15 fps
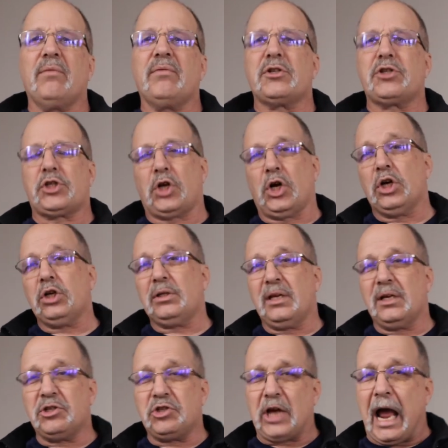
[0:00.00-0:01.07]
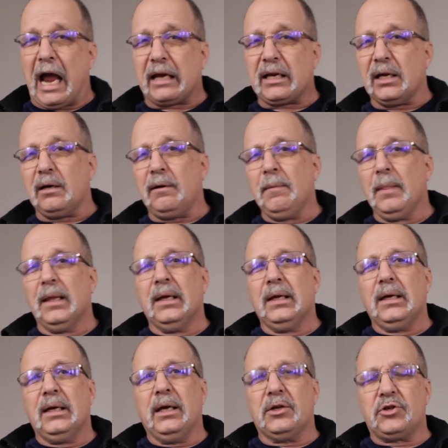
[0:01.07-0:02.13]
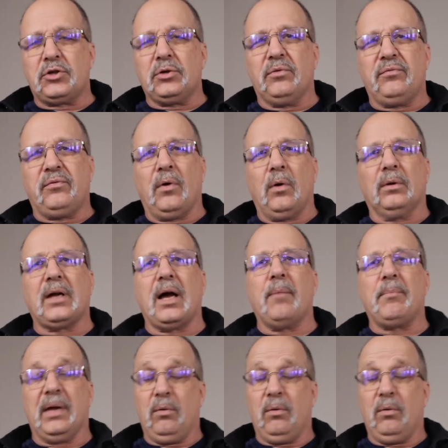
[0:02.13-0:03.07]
of a shirt than a jacket, it should fold up.